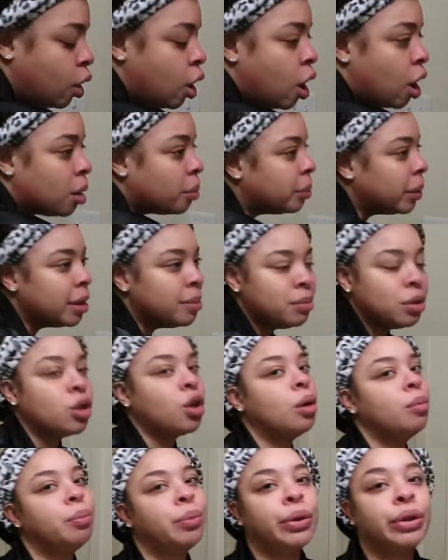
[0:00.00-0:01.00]
Our beams are
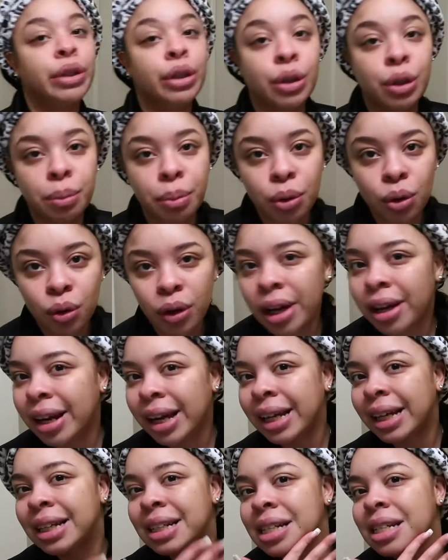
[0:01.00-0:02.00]
unpredictable, and
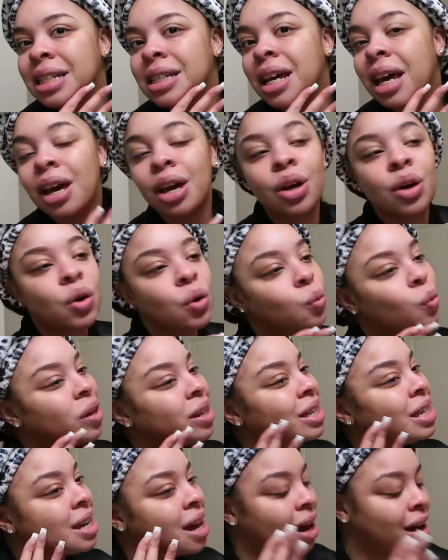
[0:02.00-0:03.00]
I can just tell
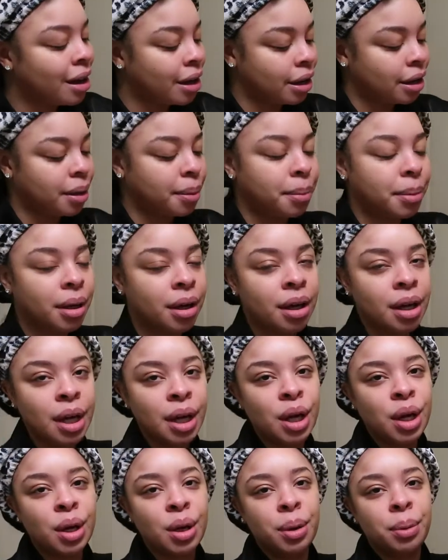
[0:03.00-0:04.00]
with time,
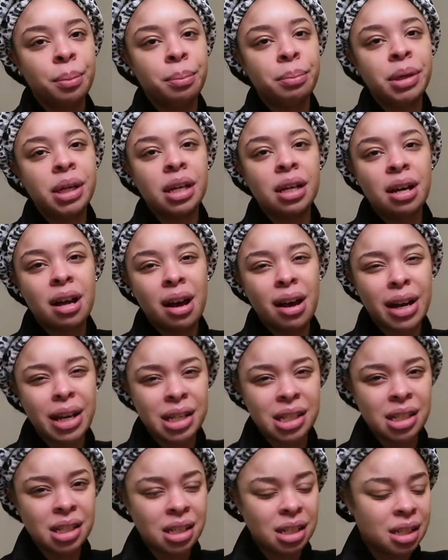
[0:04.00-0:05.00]
me
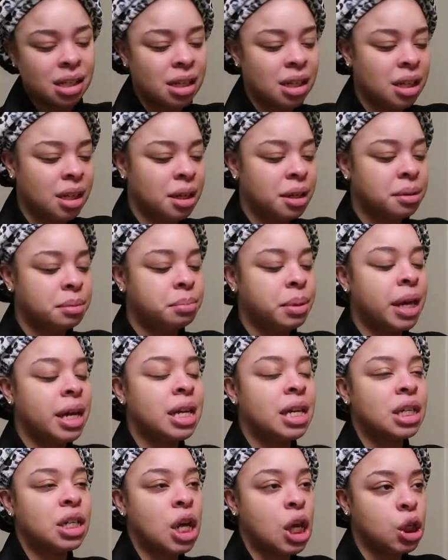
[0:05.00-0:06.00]
not
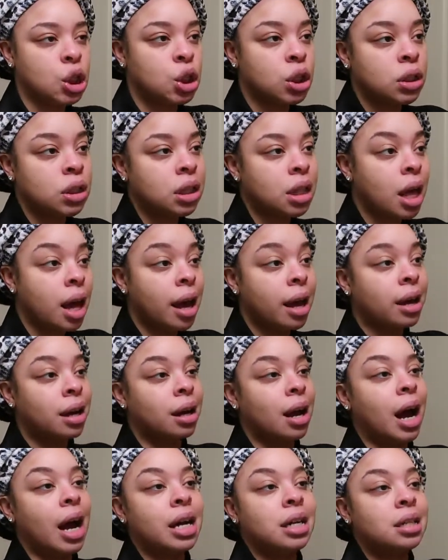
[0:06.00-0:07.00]
paying attention to that,
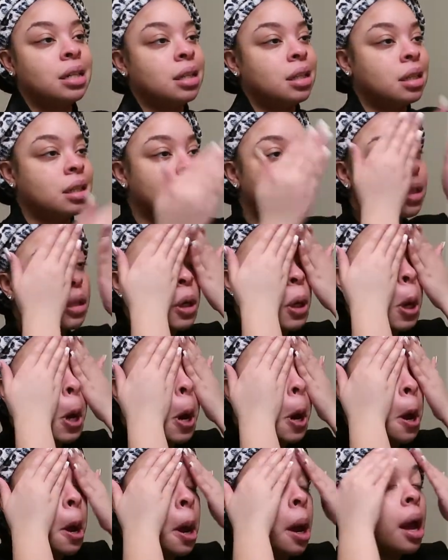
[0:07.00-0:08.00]
I just
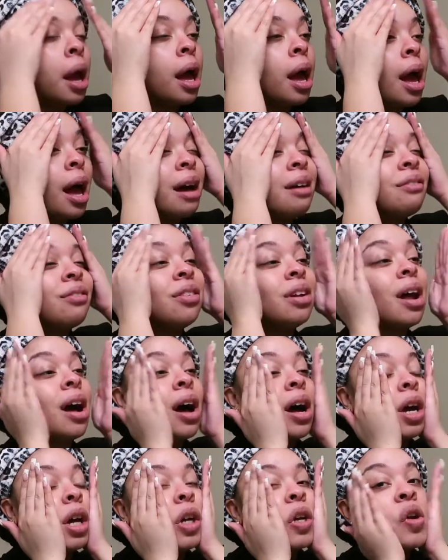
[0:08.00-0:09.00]
have
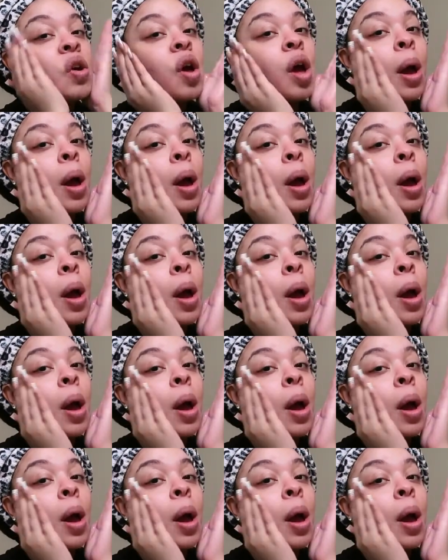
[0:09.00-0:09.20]
not